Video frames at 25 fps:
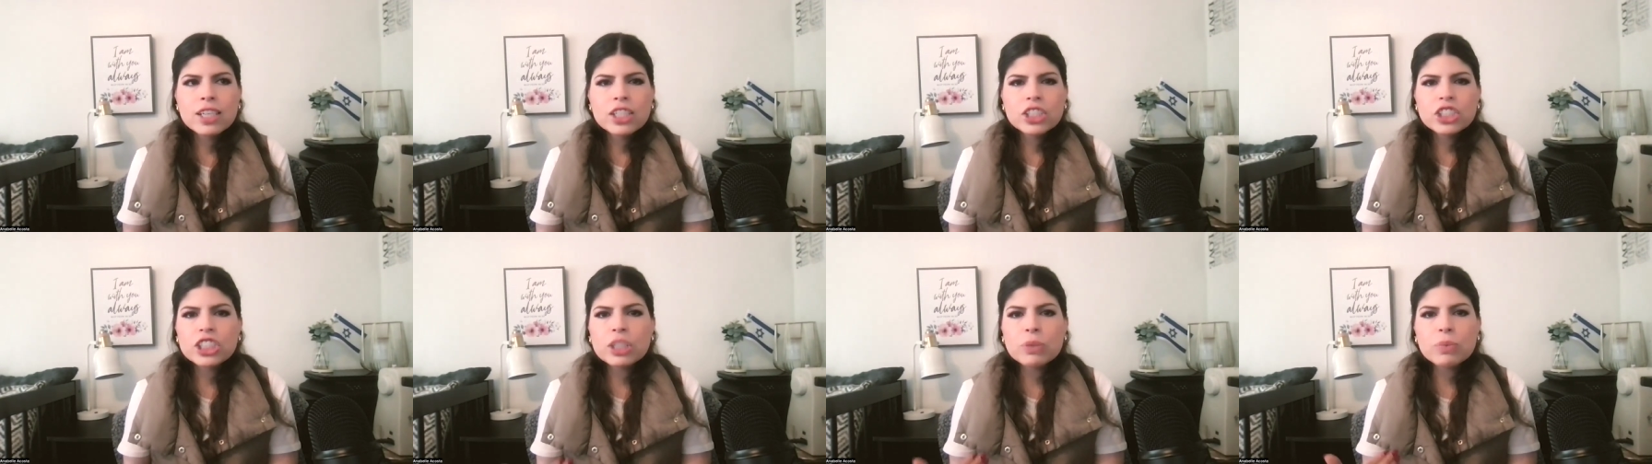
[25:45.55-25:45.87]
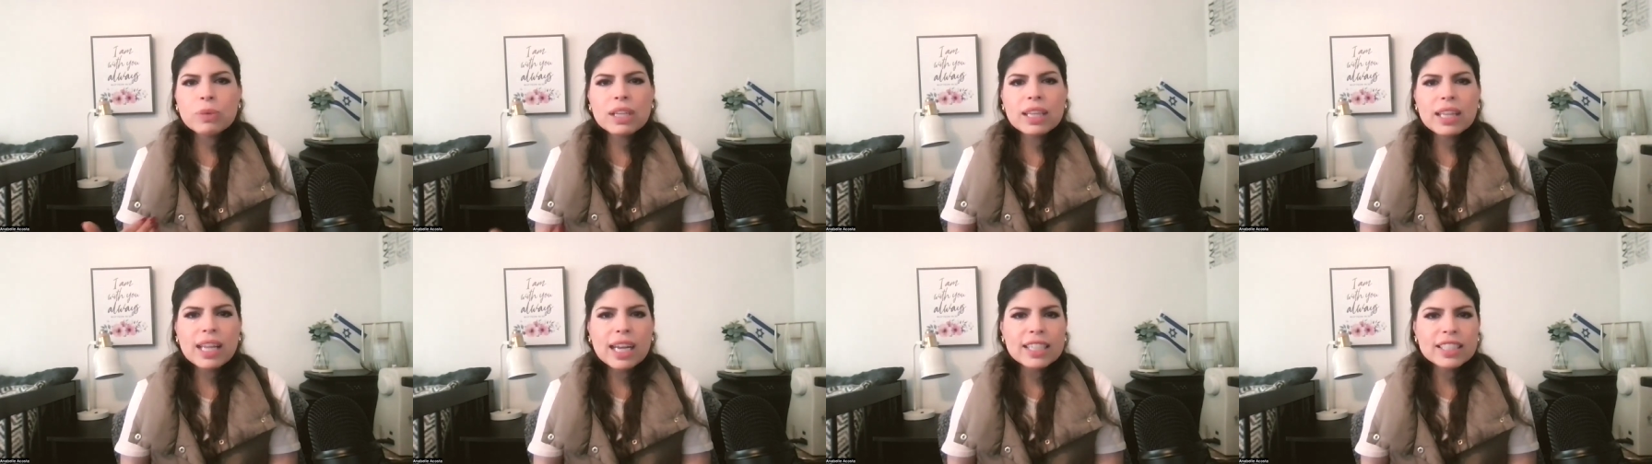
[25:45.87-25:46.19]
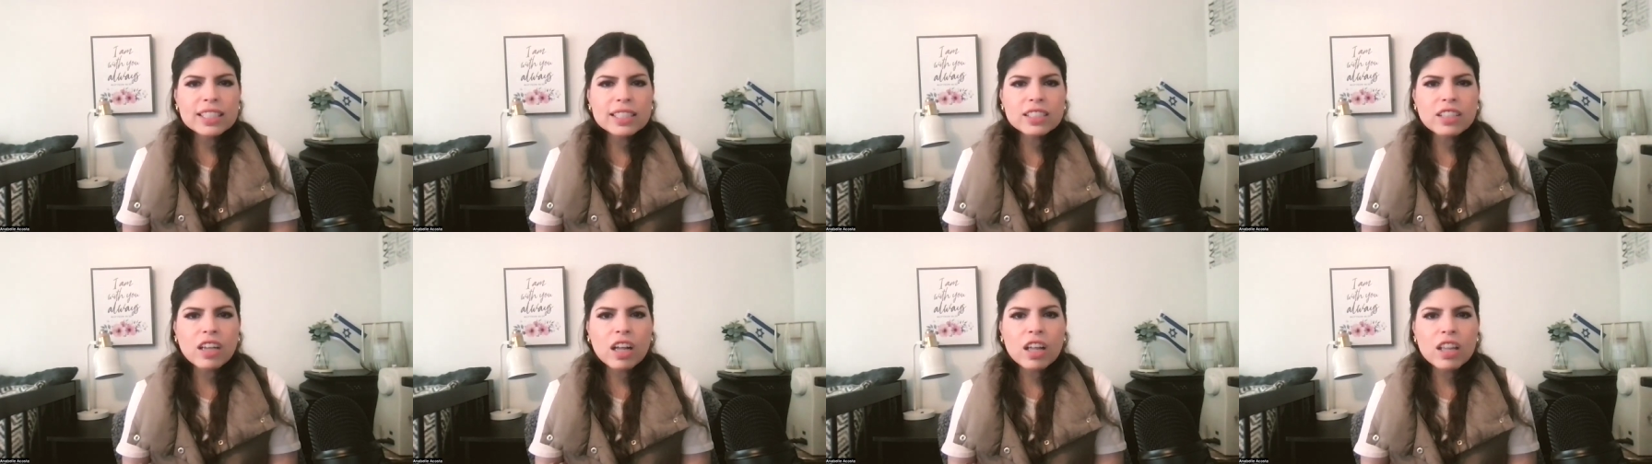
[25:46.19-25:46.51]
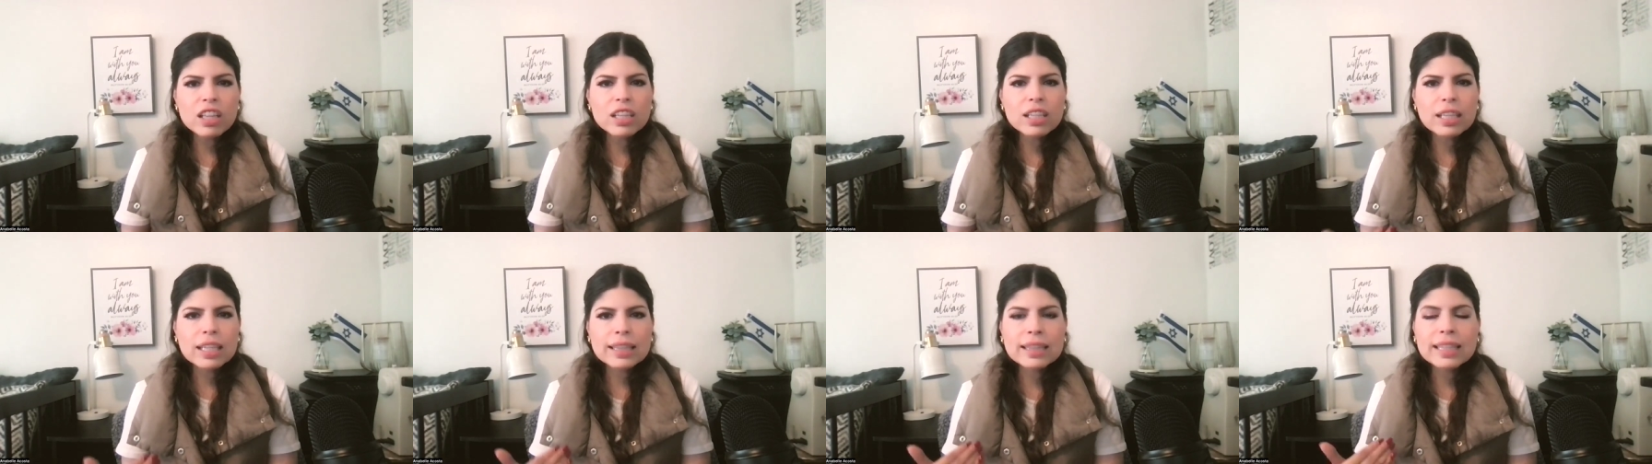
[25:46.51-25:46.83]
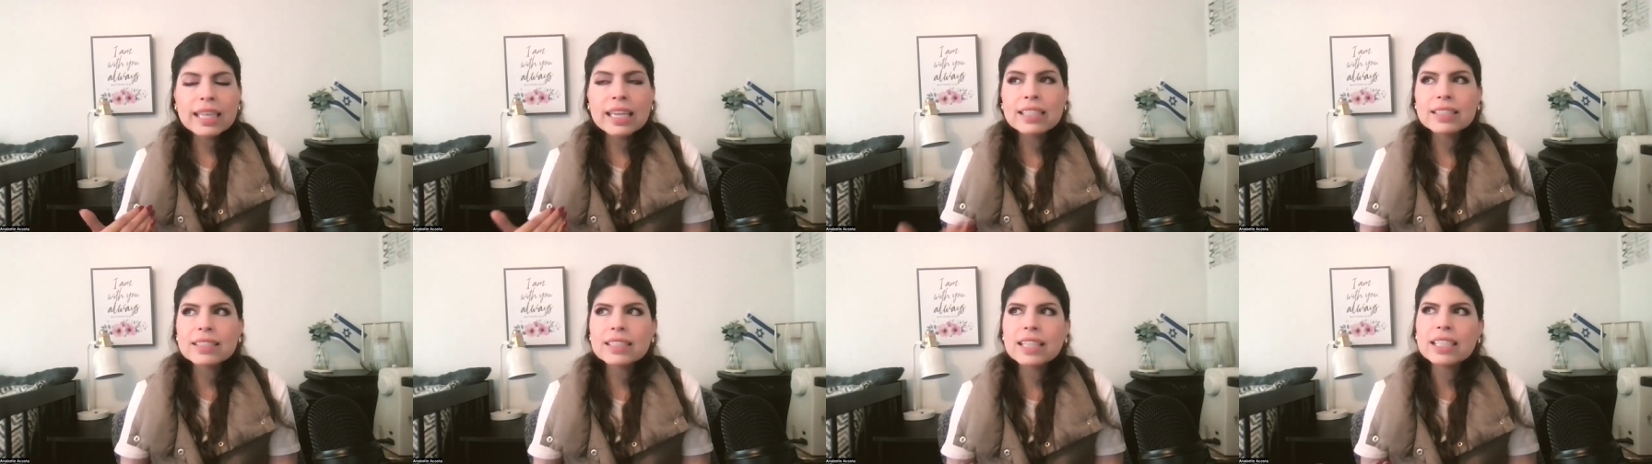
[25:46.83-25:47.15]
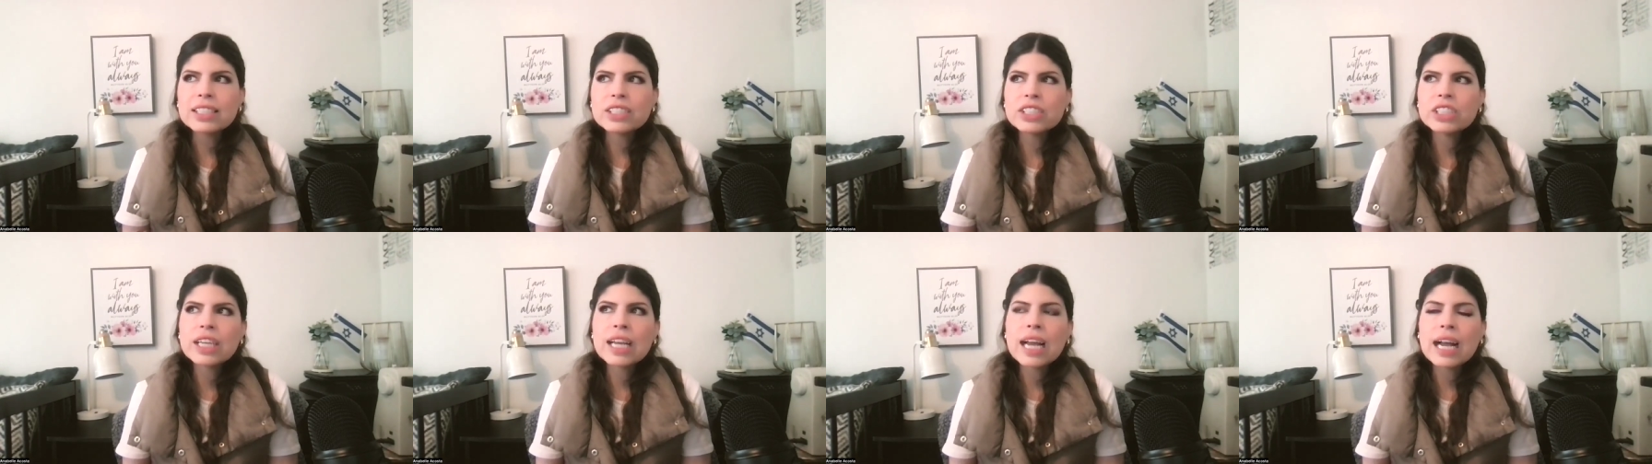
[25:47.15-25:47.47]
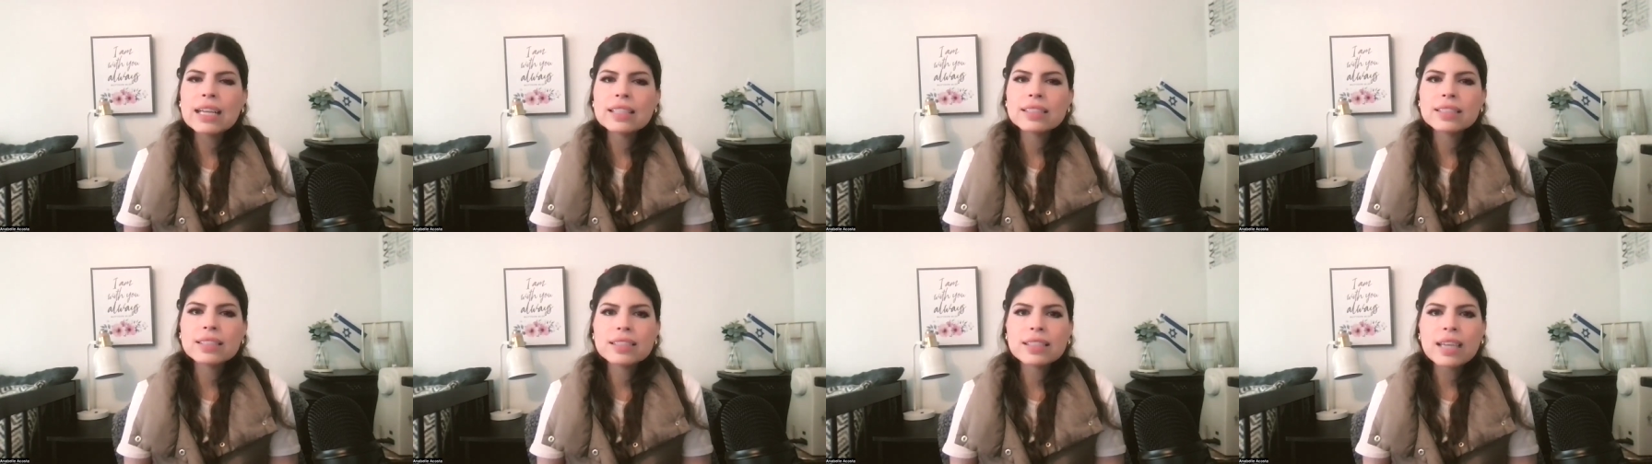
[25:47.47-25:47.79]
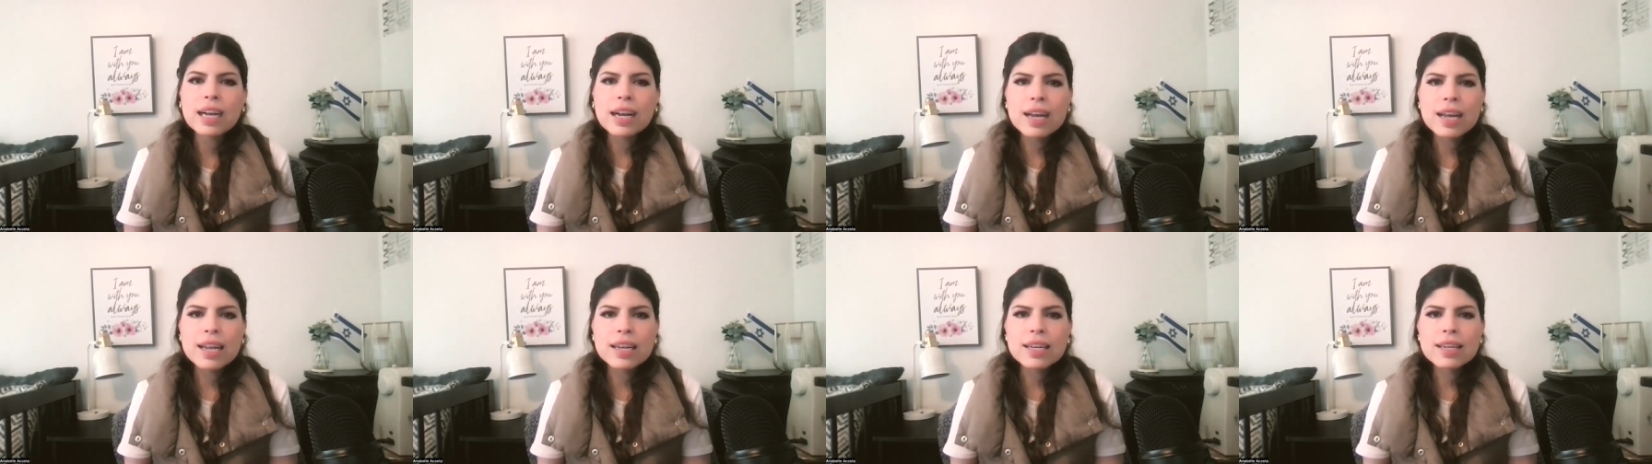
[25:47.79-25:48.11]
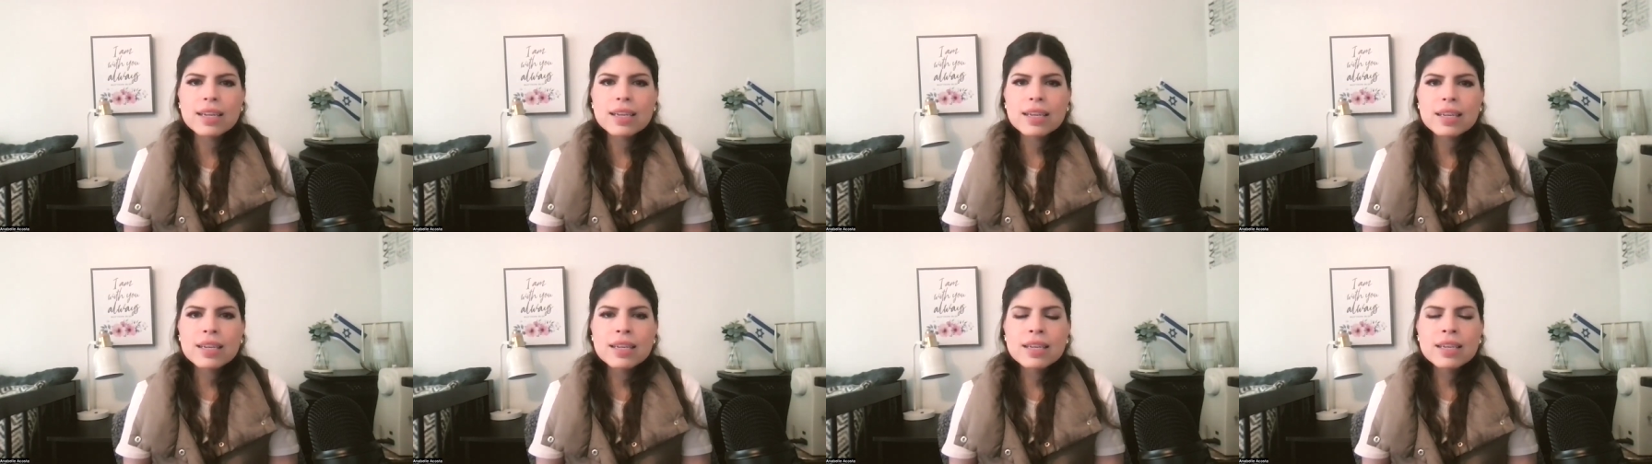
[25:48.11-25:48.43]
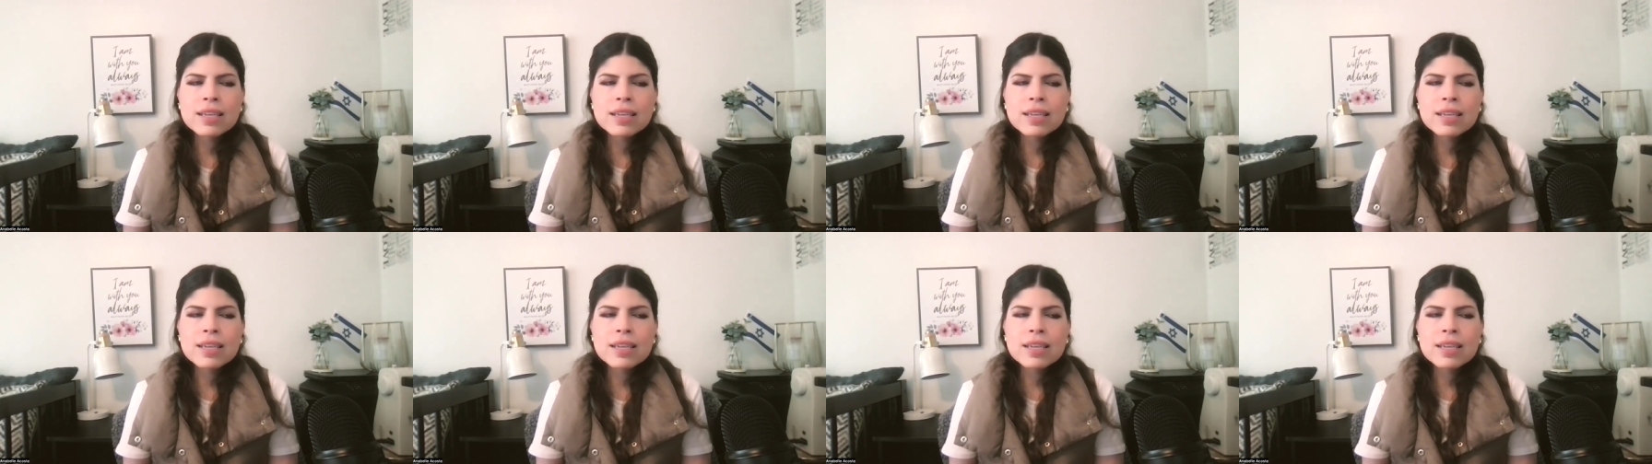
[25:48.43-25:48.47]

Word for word: She realizes all of the things that she has done.